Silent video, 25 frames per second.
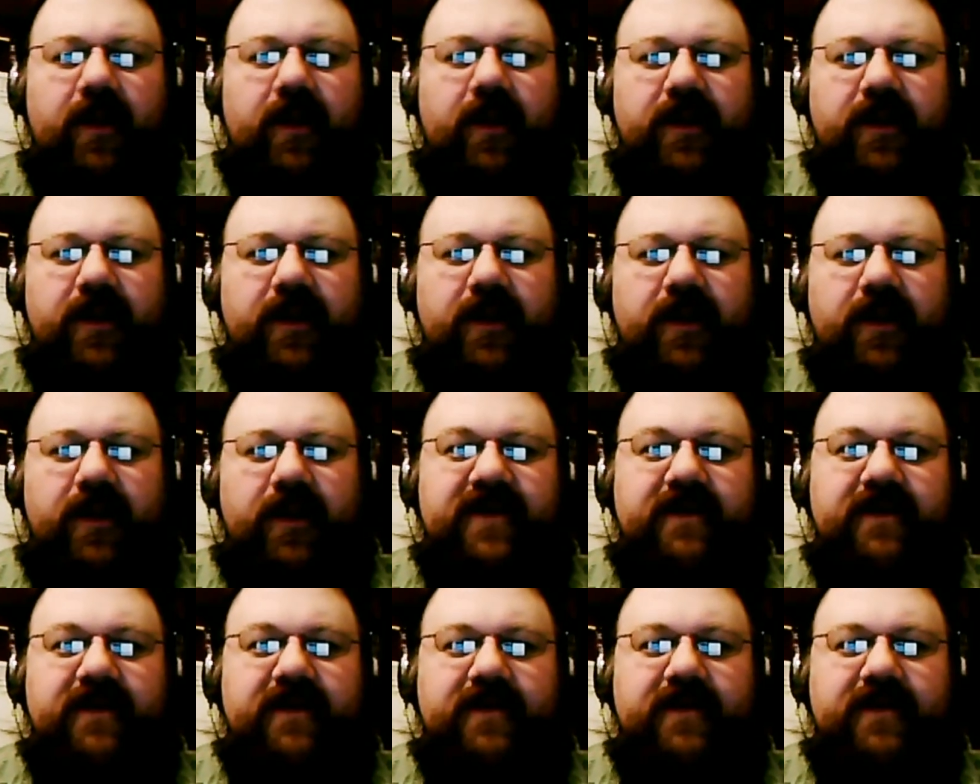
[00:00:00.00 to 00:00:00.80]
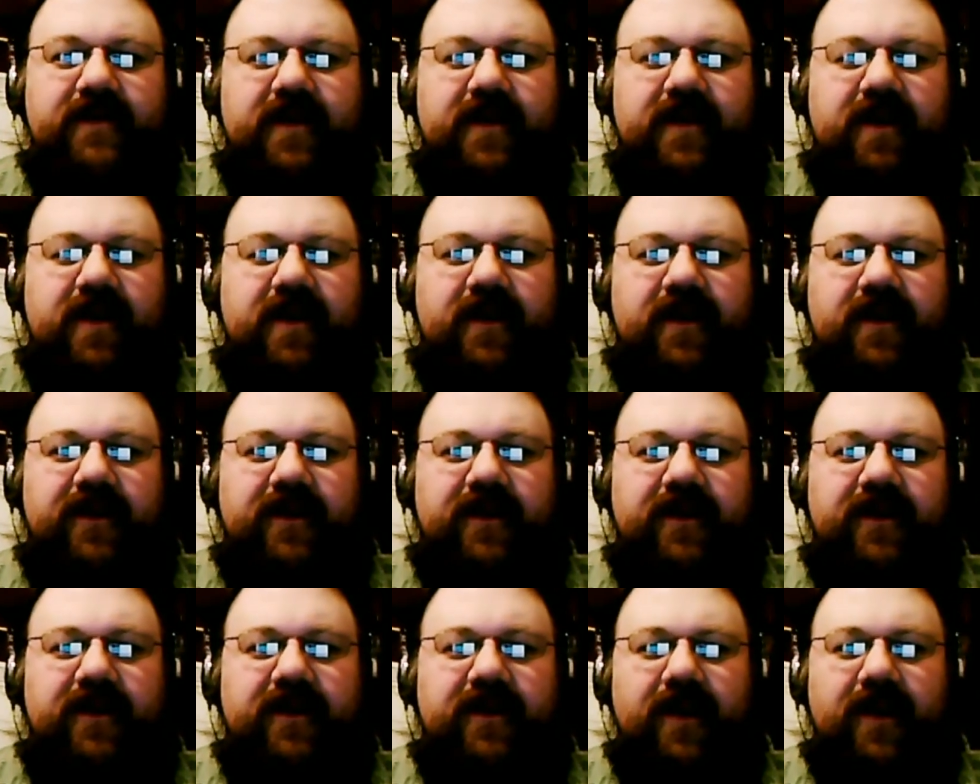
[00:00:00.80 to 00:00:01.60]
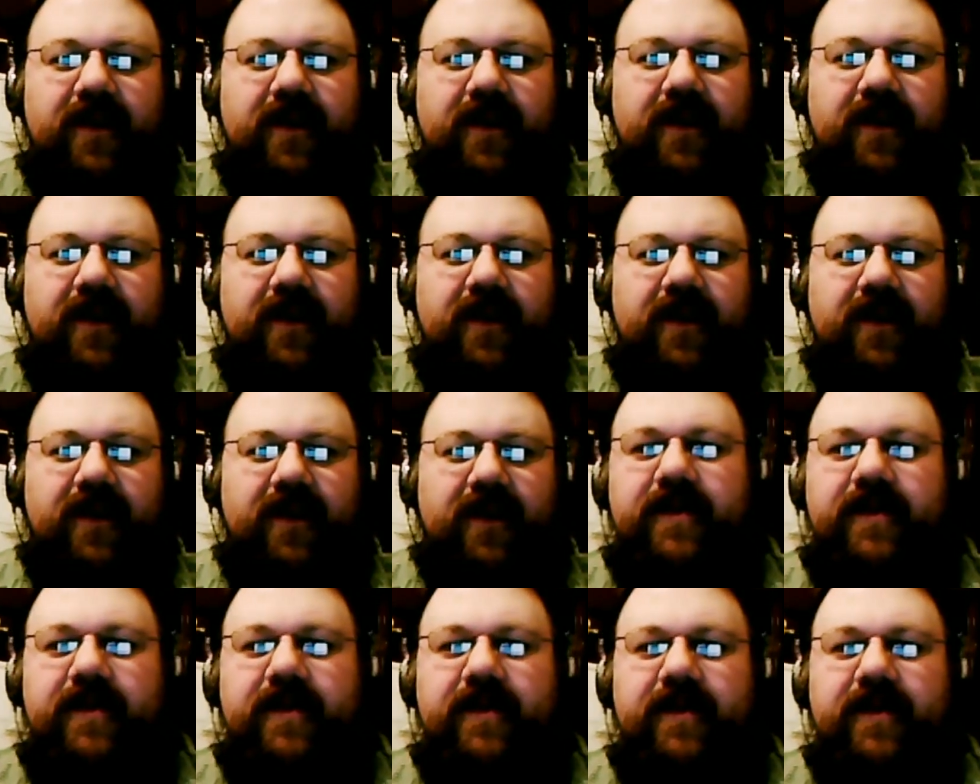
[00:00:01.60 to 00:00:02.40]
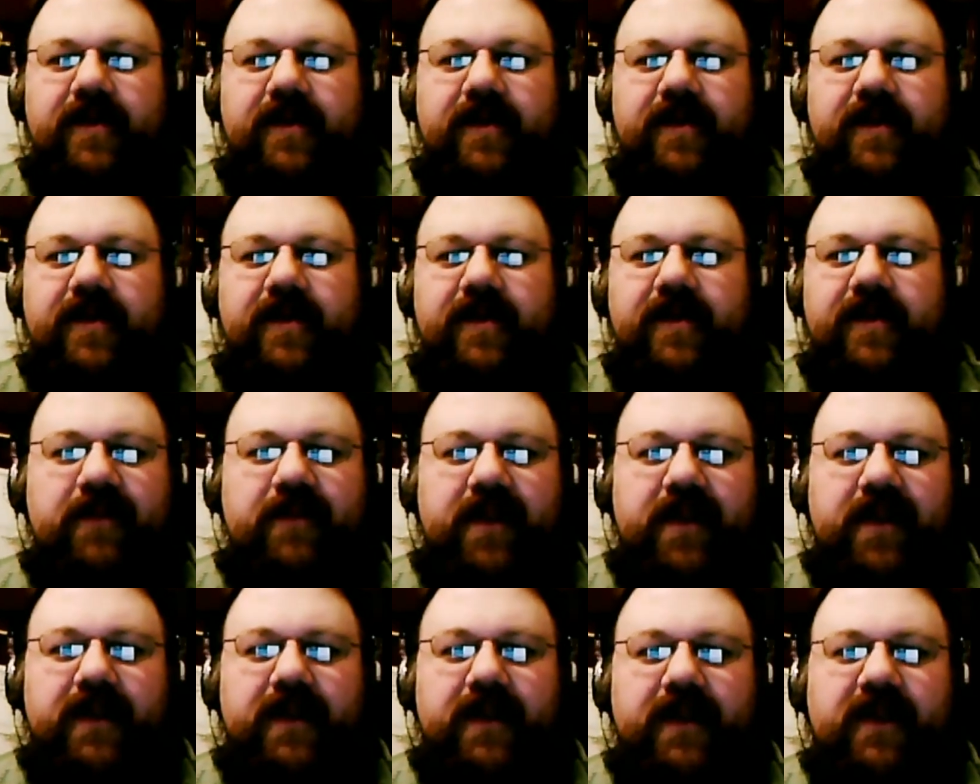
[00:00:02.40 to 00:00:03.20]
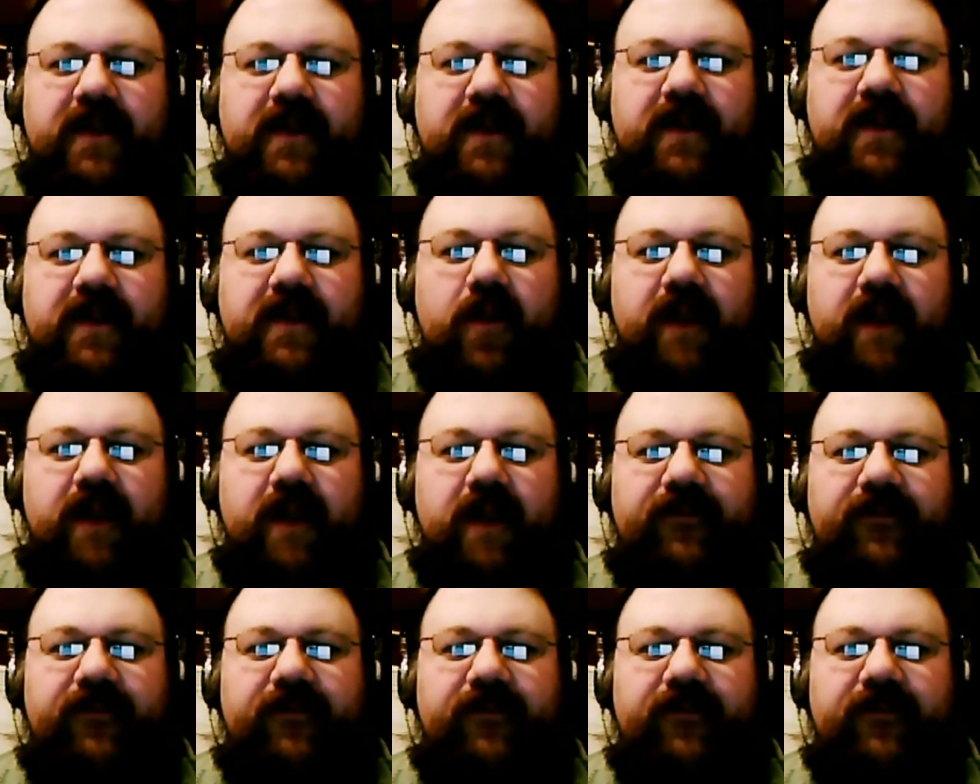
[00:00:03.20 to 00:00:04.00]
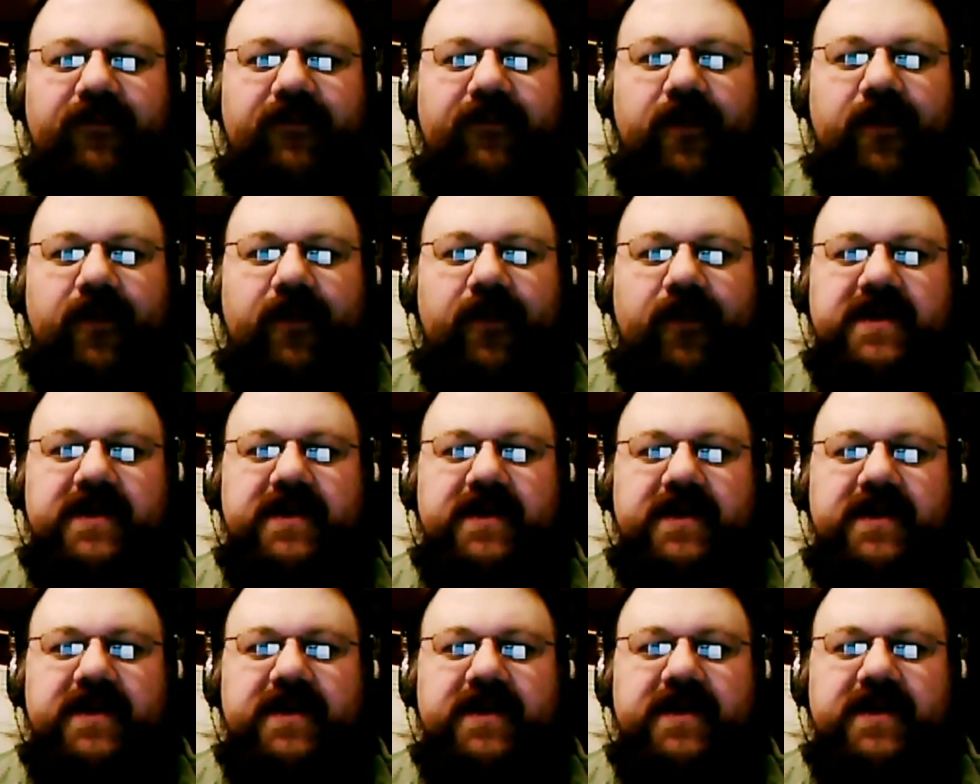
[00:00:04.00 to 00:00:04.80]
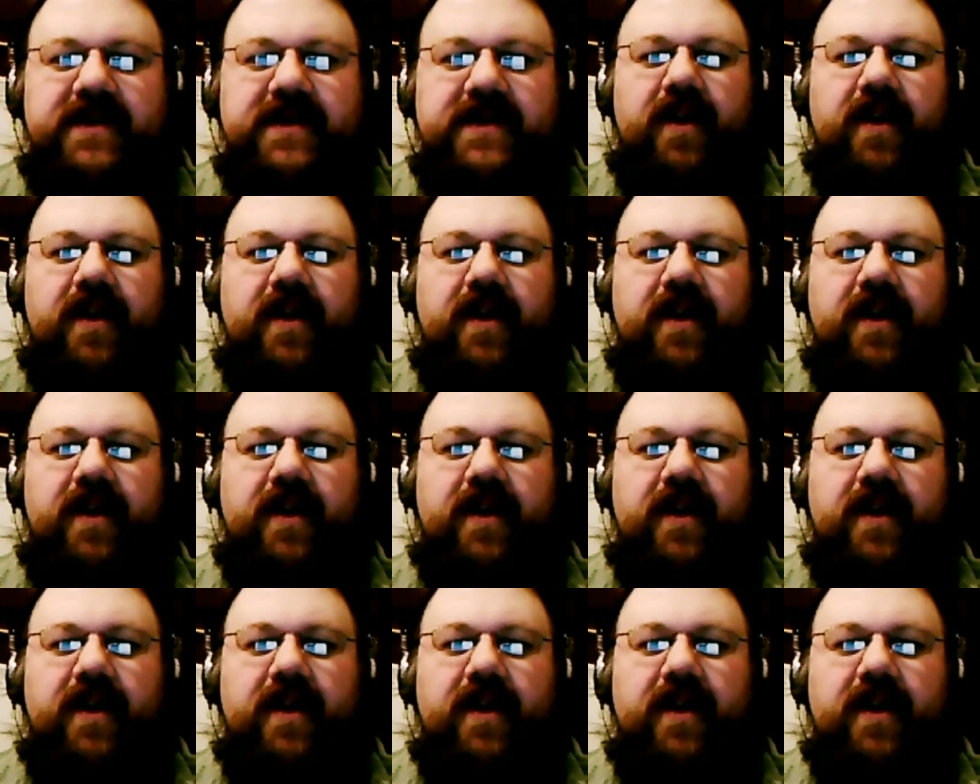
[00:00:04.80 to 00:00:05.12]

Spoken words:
or whatever they're called, they have the ability to go in first and say,